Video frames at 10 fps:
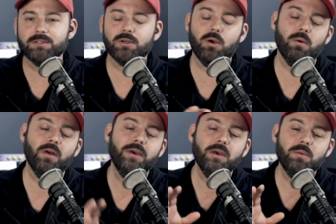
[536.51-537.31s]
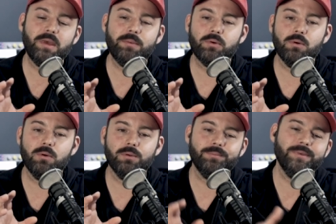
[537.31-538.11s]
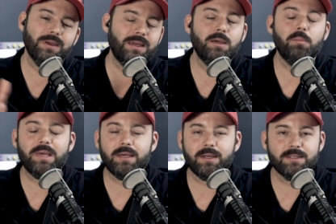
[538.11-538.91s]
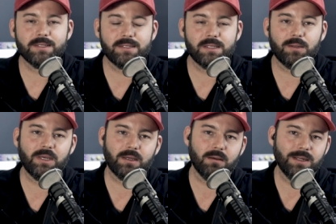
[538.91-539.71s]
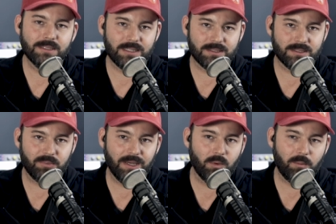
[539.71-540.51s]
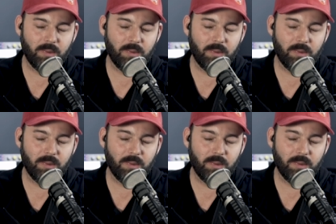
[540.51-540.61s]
So people EMP is easy to pick on because that's a big one.